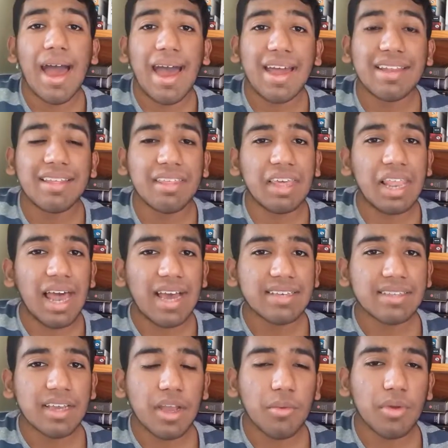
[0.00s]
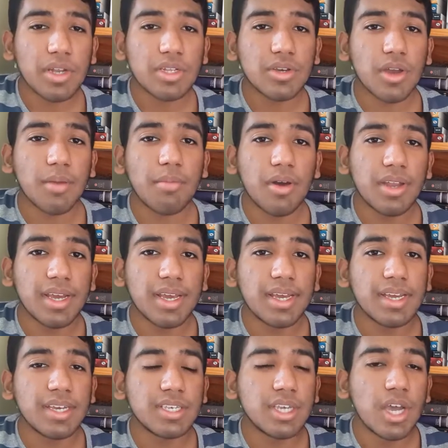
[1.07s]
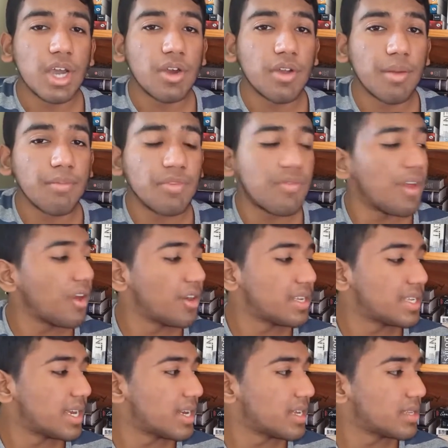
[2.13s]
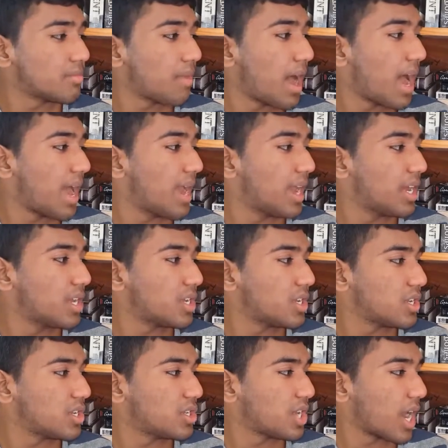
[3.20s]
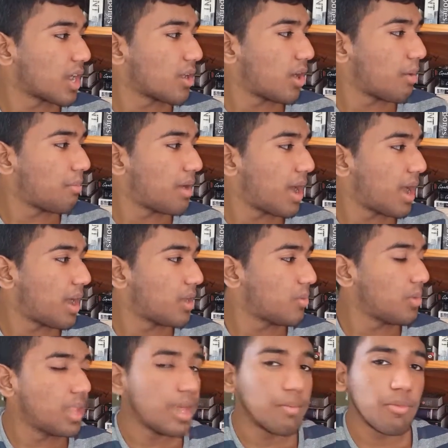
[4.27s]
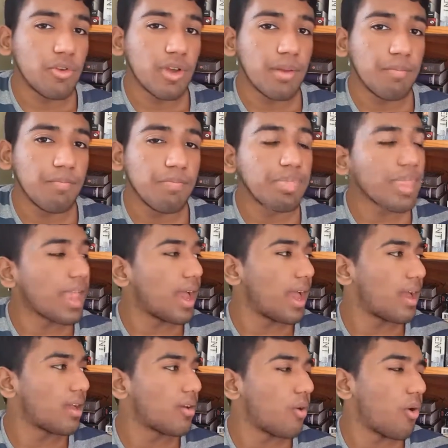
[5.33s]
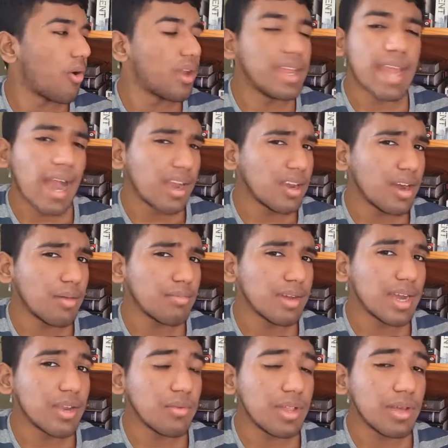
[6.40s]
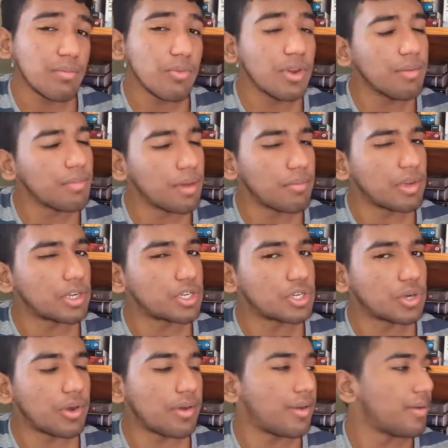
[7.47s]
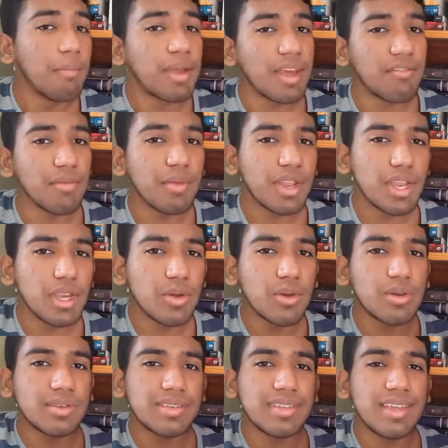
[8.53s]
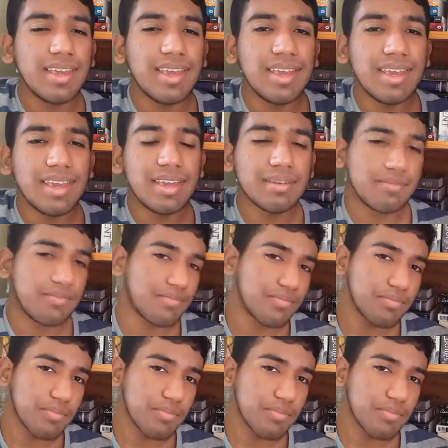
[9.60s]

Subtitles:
And the last thing I want to talk about is Grimm's Fairy Tales by Jacob and Wilhelm Grimm, or Jacob and Wilhelm Grimm, I'm not sure. But everybody knows the